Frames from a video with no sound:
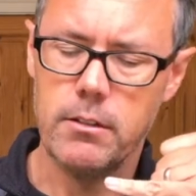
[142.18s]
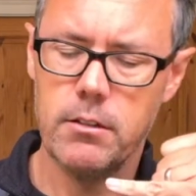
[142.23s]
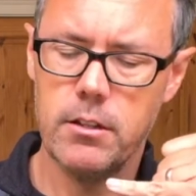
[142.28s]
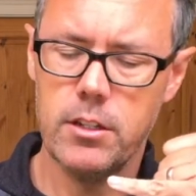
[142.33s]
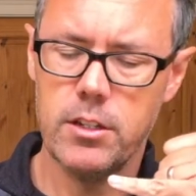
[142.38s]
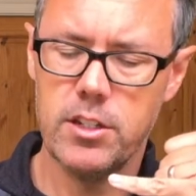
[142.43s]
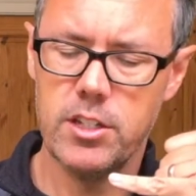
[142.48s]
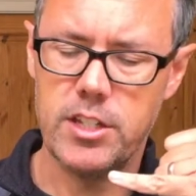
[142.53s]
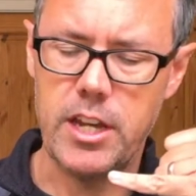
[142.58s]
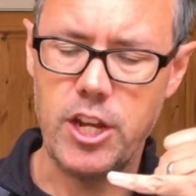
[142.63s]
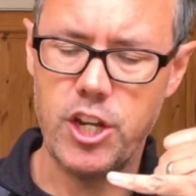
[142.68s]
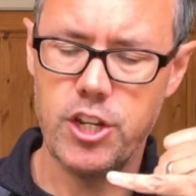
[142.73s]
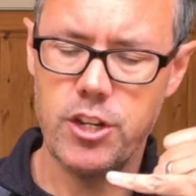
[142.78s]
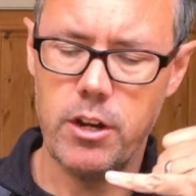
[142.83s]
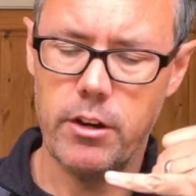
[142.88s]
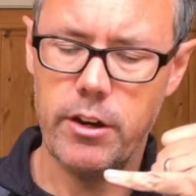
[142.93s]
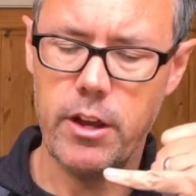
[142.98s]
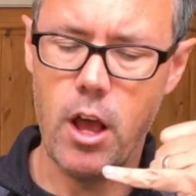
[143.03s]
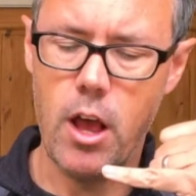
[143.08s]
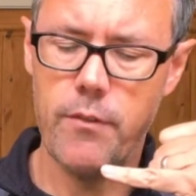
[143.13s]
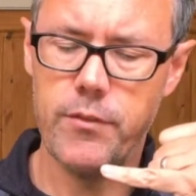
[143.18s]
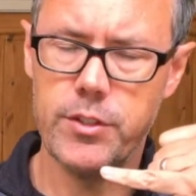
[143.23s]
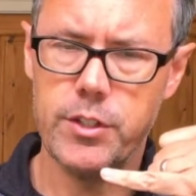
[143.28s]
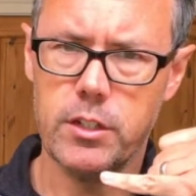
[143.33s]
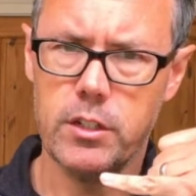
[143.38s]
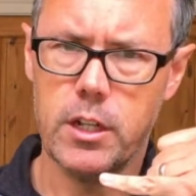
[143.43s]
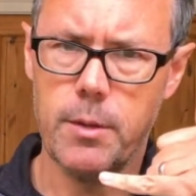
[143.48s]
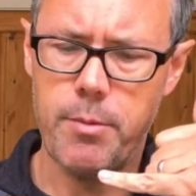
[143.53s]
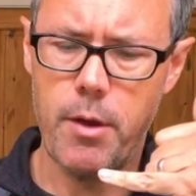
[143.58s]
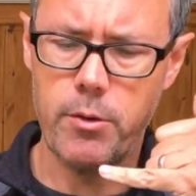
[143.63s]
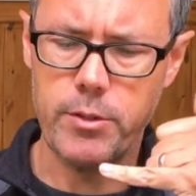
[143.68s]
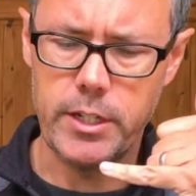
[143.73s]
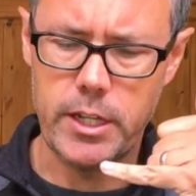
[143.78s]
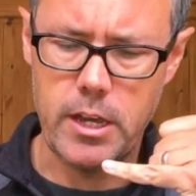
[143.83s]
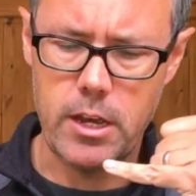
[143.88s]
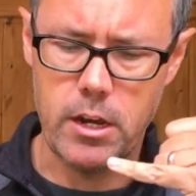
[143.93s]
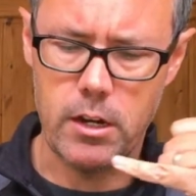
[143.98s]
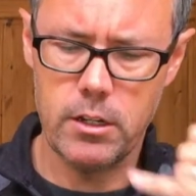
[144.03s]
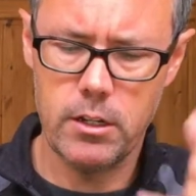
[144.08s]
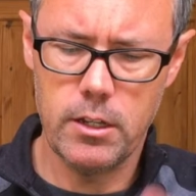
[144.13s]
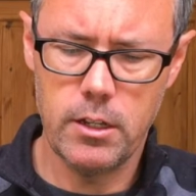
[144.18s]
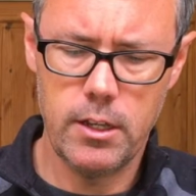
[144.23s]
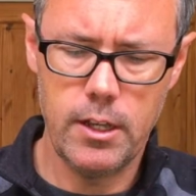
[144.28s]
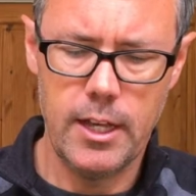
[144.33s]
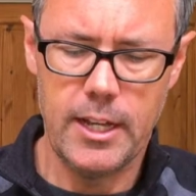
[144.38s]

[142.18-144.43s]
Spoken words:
Stationary Officer Capote here.